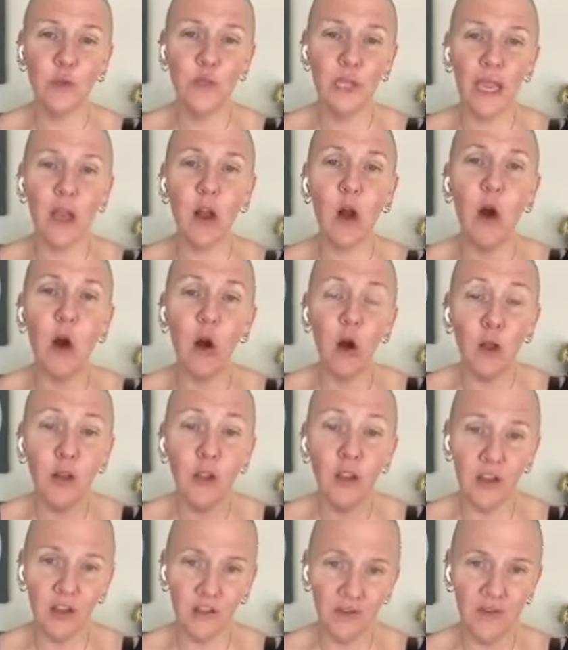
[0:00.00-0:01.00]
to take
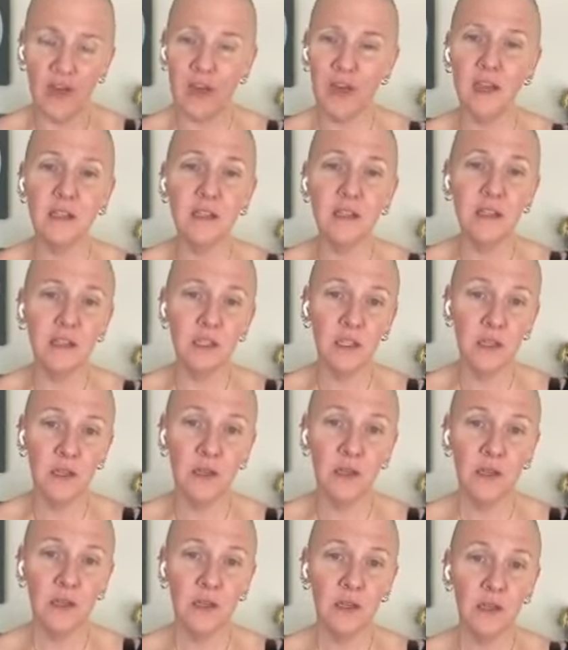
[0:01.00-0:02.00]
all of us
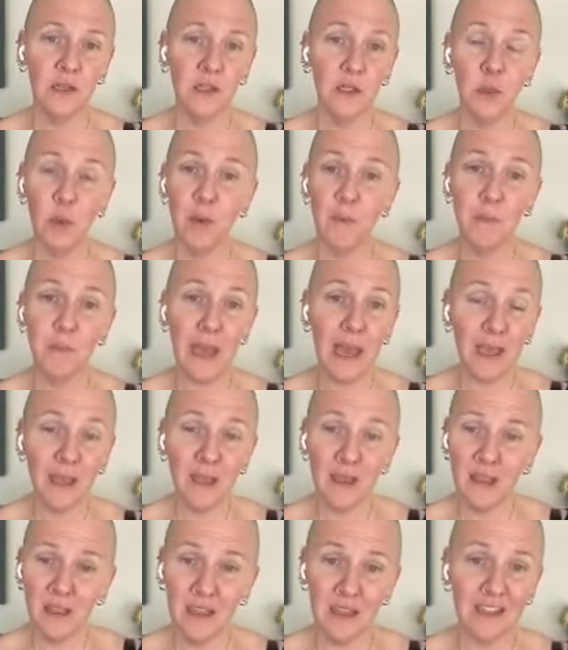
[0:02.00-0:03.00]
to
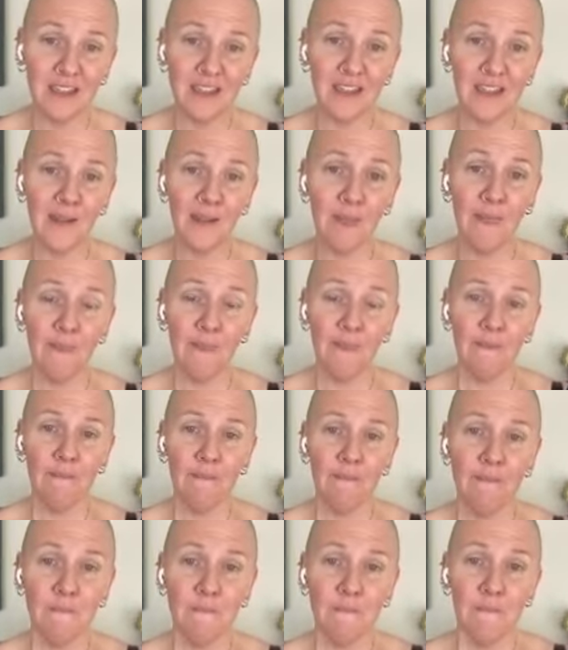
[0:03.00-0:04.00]
unpack this.
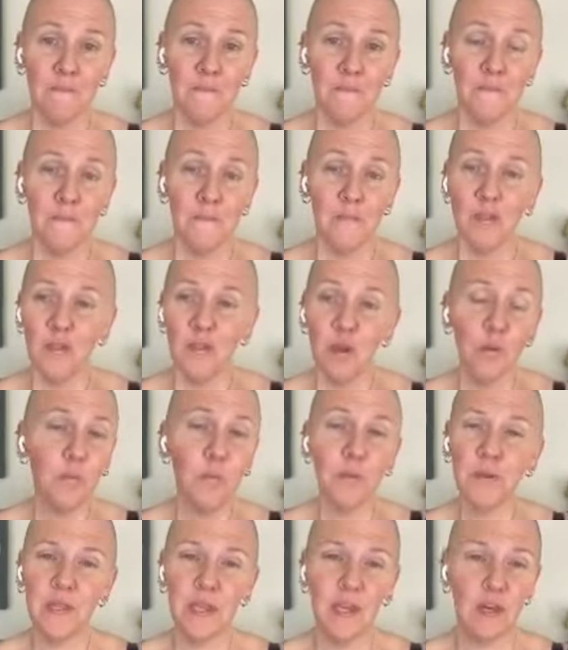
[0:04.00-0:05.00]

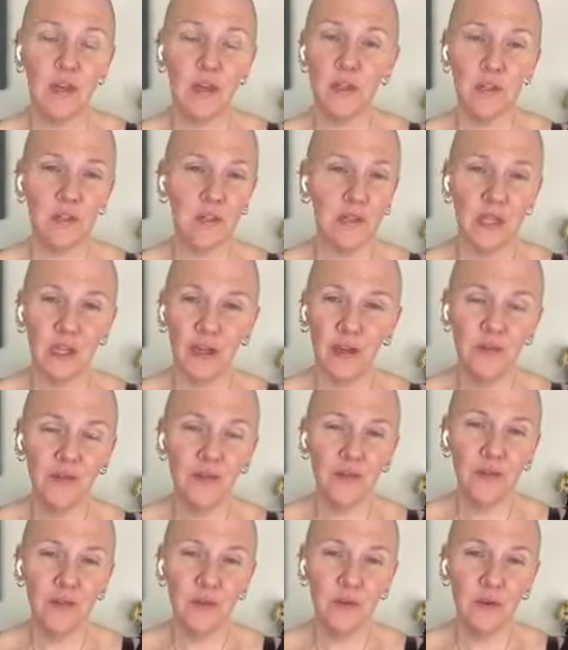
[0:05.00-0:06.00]
Don't put that on
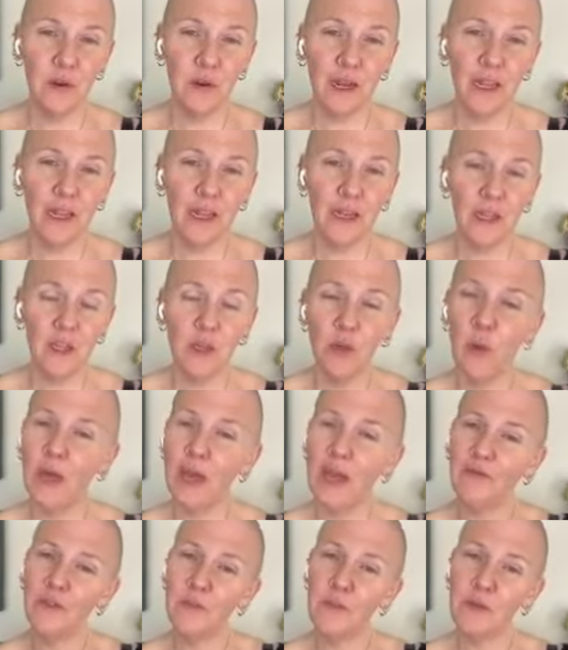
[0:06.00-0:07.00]
yourself, right?
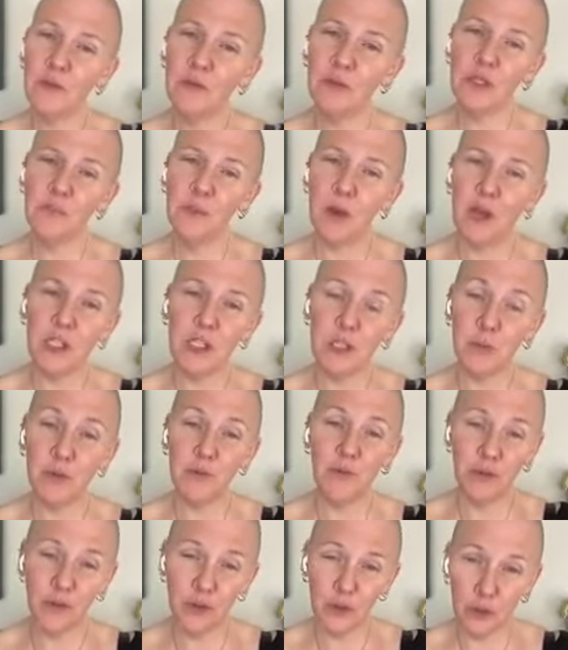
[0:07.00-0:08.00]
You have to be
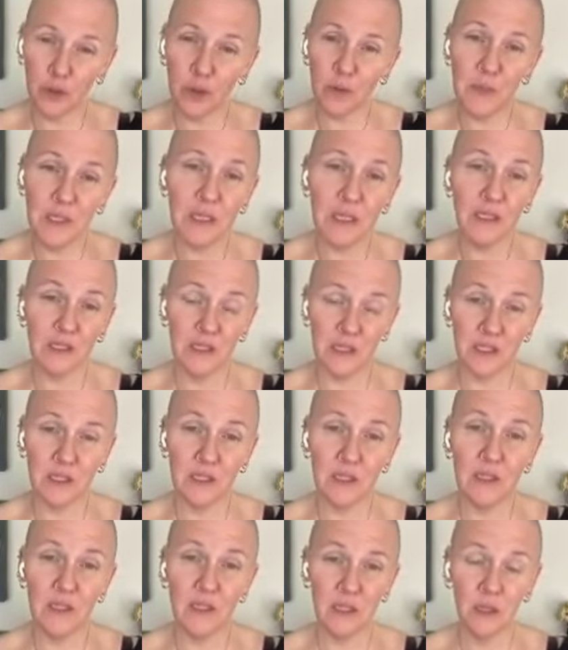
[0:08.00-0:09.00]
responsible for your
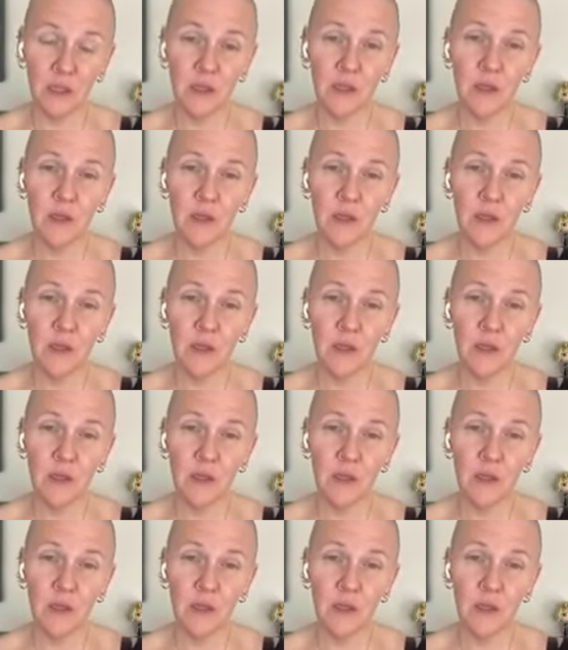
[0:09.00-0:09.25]
pieces.